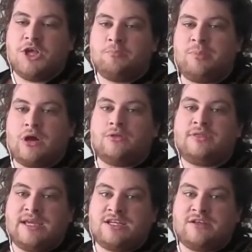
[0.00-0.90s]
beyond
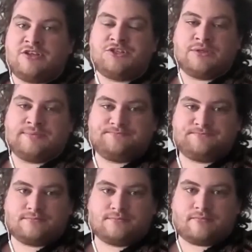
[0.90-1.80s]
the individual.
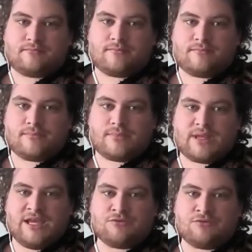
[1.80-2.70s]

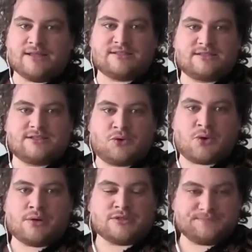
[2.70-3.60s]
He writes,
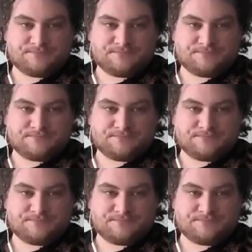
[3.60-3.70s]
quote,